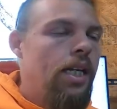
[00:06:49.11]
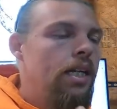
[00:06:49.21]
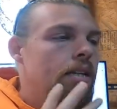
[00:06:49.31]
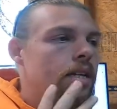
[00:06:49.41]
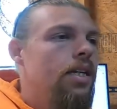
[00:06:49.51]

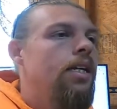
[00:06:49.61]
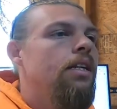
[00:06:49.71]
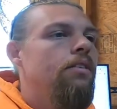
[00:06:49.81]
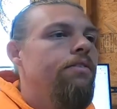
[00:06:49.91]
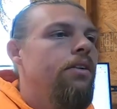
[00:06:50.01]
anything
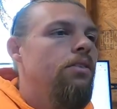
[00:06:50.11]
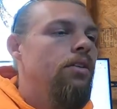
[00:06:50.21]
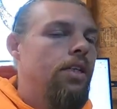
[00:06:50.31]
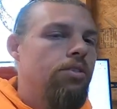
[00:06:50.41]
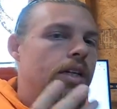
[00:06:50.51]
in the
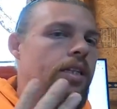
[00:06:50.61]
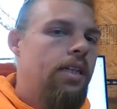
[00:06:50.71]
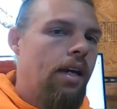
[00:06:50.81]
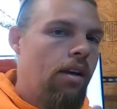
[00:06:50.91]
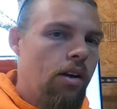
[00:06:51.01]
field and try to
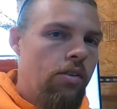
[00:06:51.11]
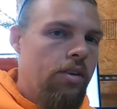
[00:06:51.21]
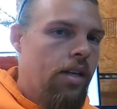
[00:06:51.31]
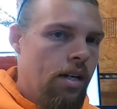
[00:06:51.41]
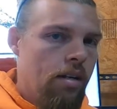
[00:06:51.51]
take care
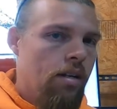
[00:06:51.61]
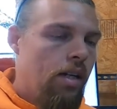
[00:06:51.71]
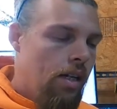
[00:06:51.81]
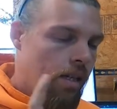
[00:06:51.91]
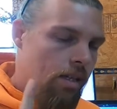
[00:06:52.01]
of it there,
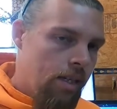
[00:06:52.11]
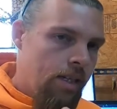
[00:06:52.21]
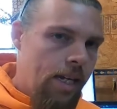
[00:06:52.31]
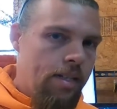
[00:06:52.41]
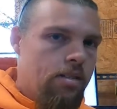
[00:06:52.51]

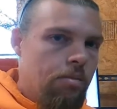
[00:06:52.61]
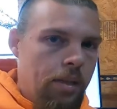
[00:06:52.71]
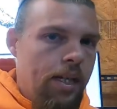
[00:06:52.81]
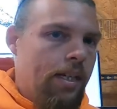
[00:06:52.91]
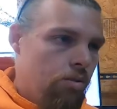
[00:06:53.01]
then that's the plan.